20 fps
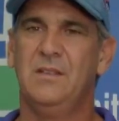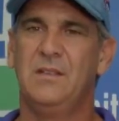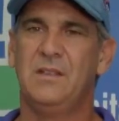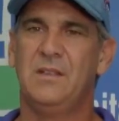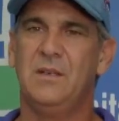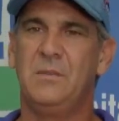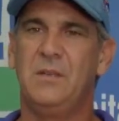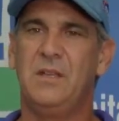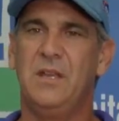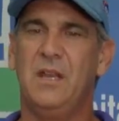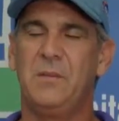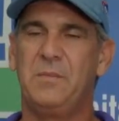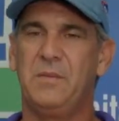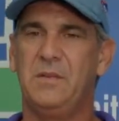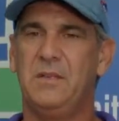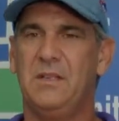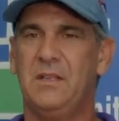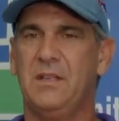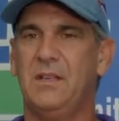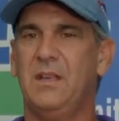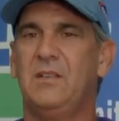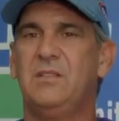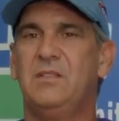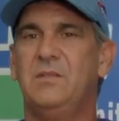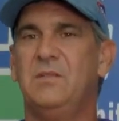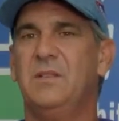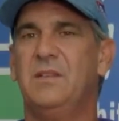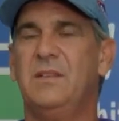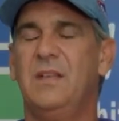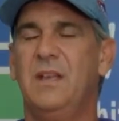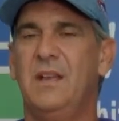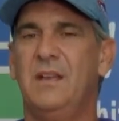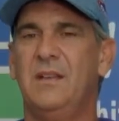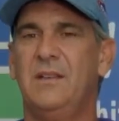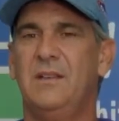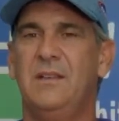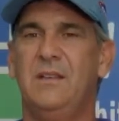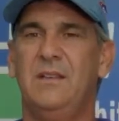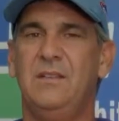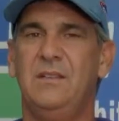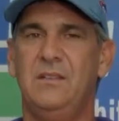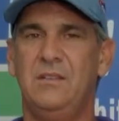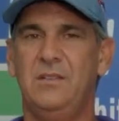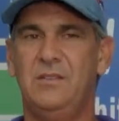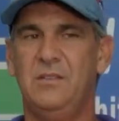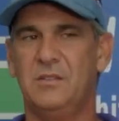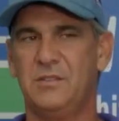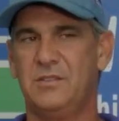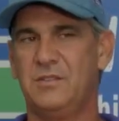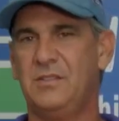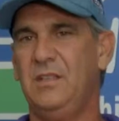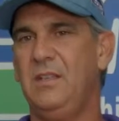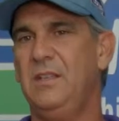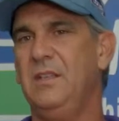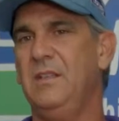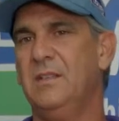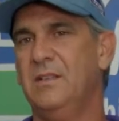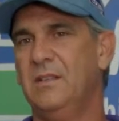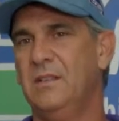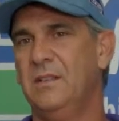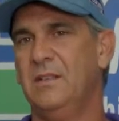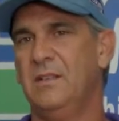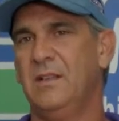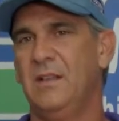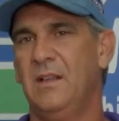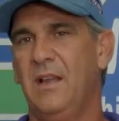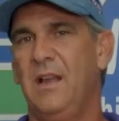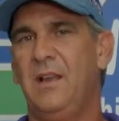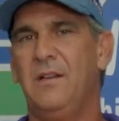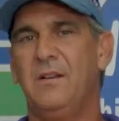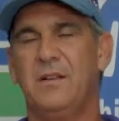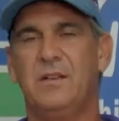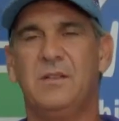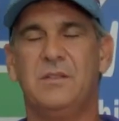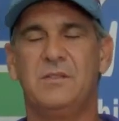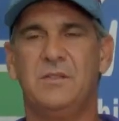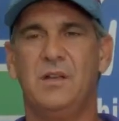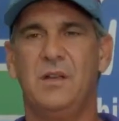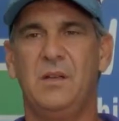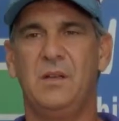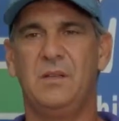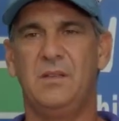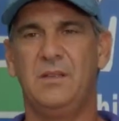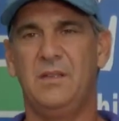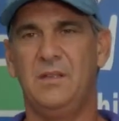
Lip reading: They'll be happy to connect you with that, and you'll see how it goes on.